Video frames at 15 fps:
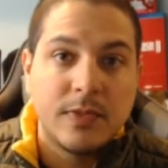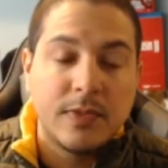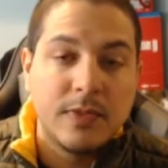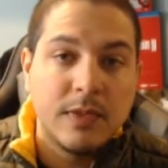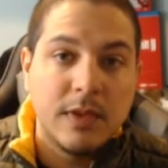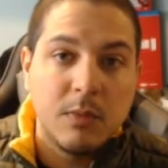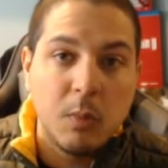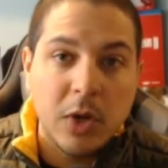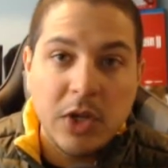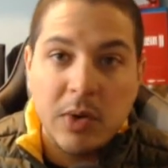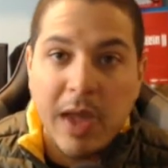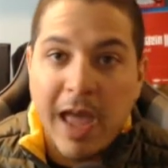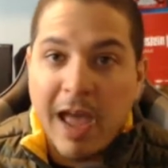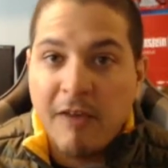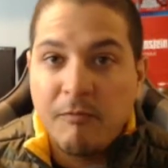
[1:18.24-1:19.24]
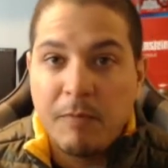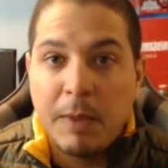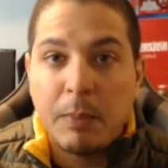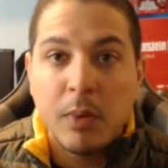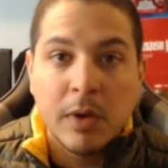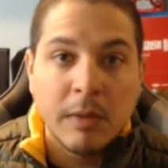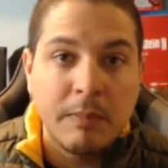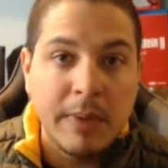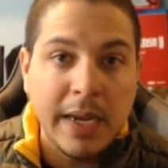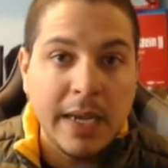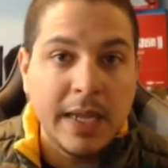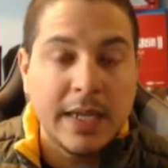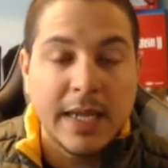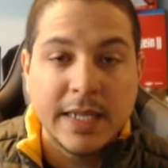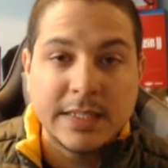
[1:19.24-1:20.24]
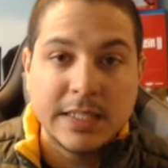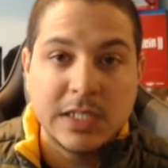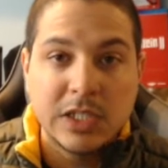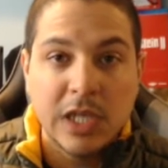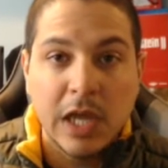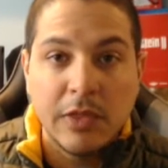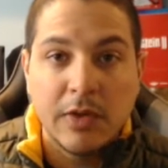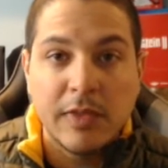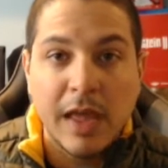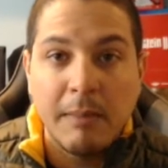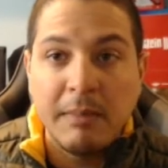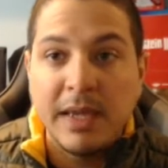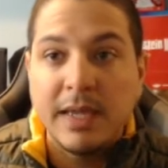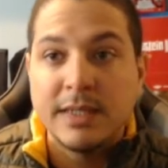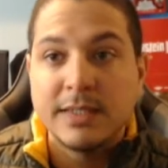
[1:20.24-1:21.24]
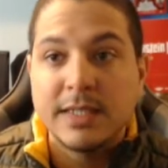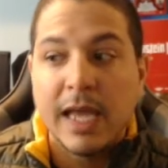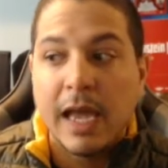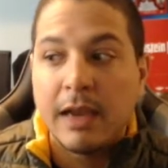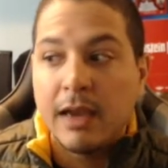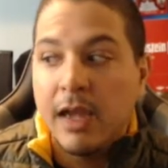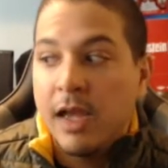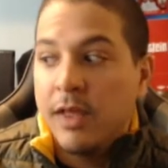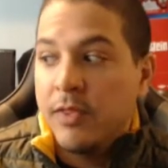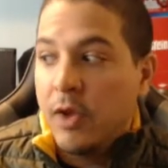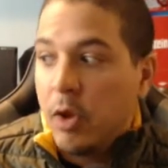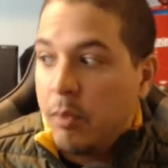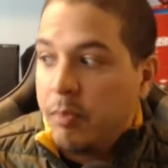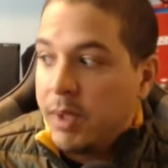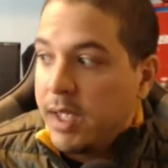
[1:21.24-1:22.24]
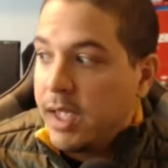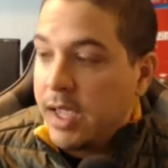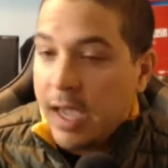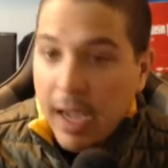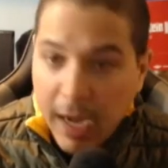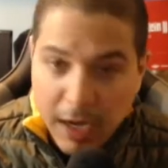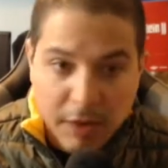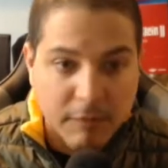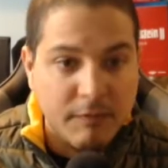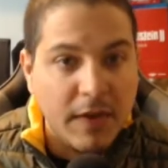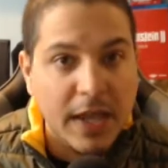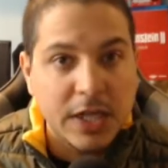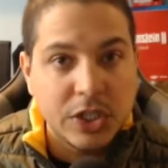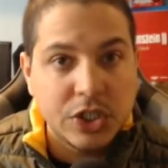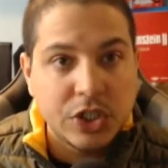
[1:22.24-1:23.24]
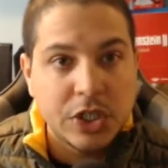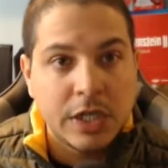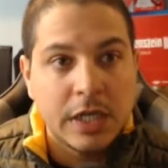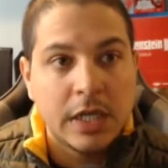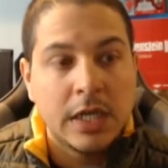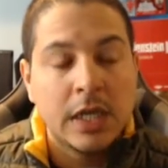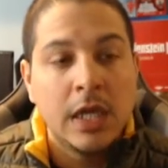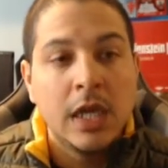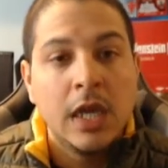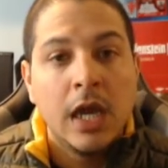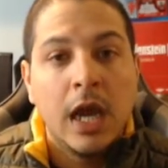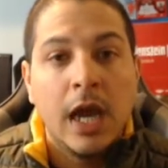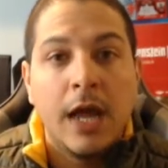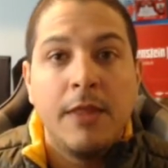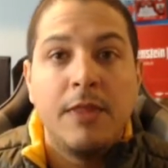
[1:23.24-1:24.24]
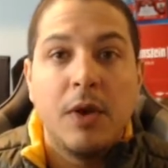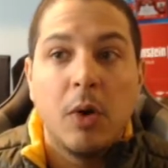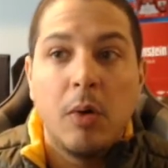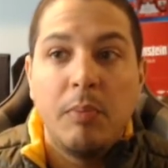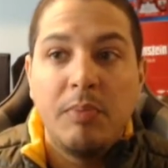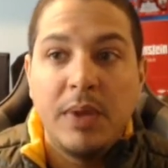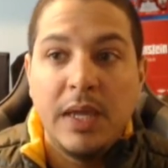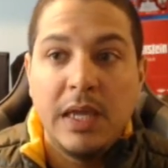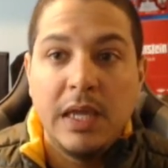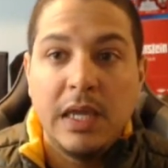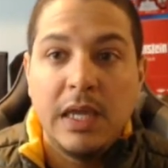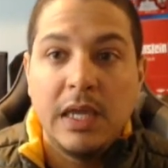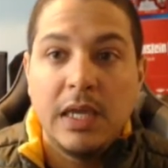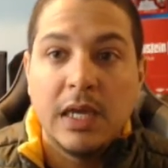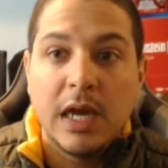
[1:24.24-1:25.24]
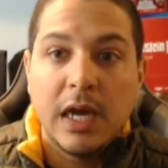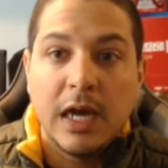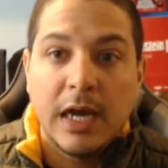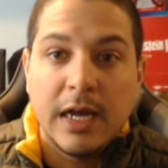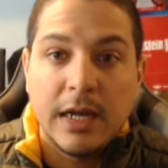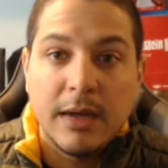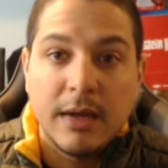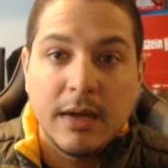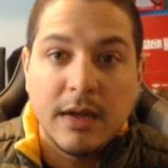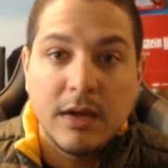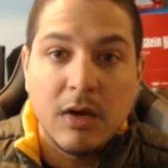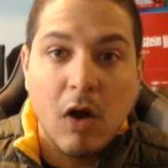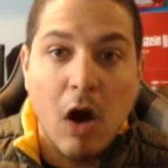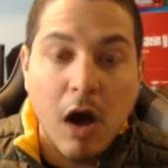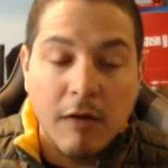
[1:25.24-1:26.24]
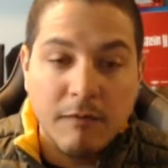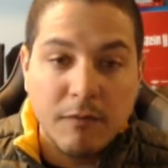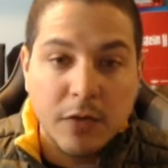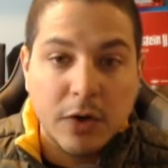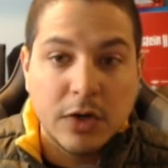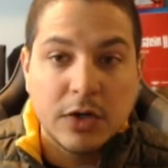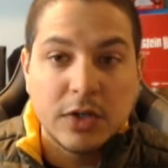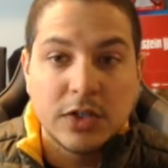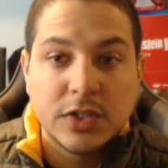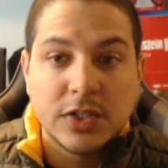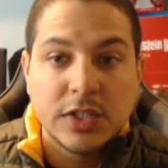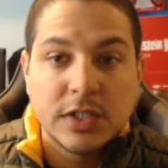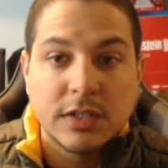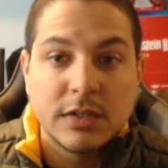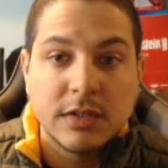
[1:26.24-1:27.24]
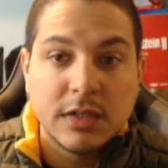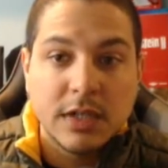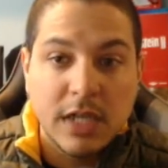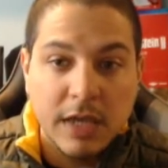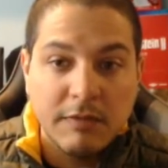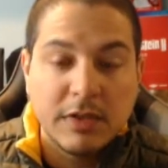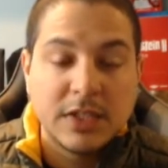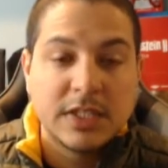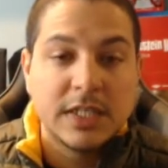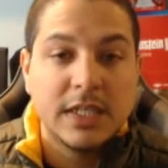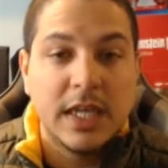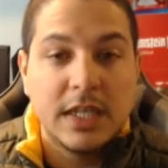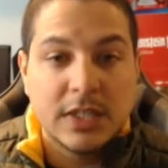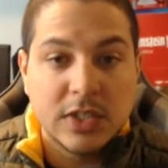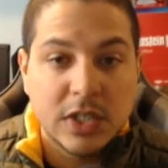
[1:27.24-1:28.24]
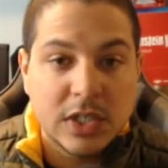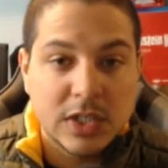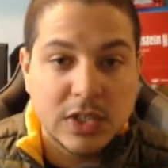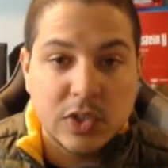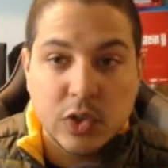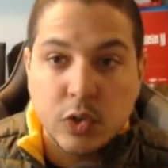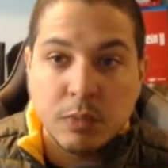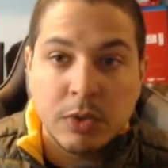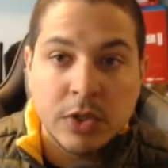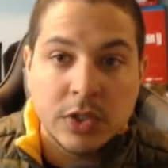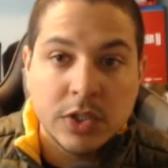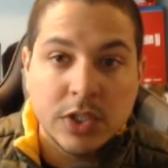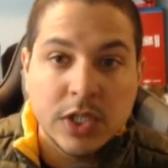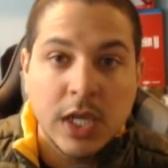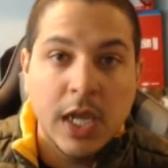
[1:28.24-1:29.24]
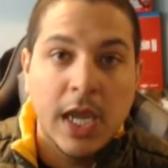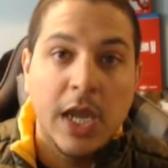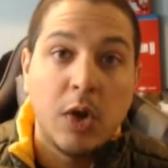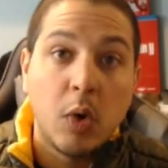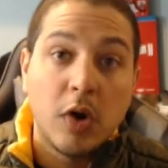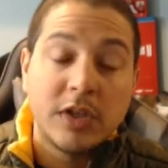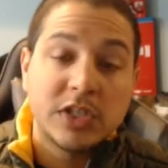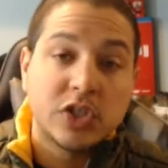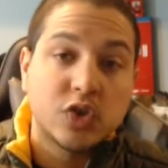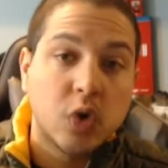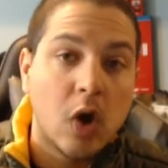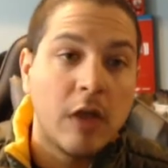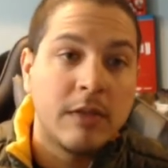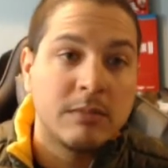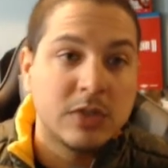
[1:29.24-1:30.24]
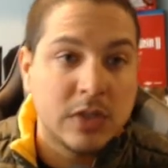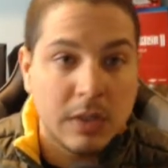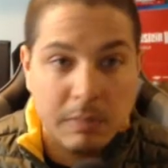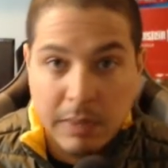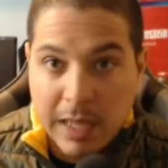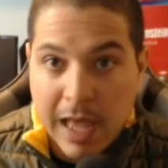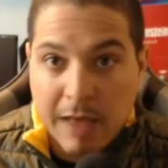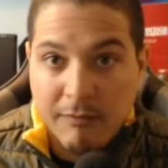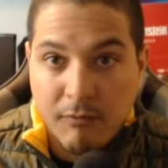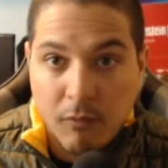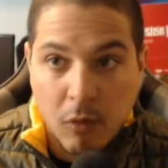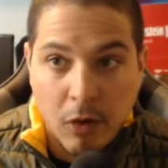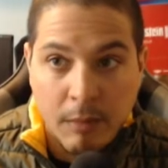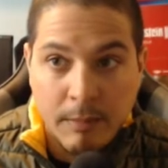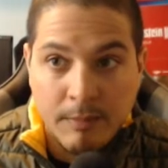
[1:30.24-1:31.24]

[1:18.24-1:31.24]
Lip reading: When you have people competing against each other, that means that there'll be innovation, there'll be offers given to consumers in order to draw them to the platform.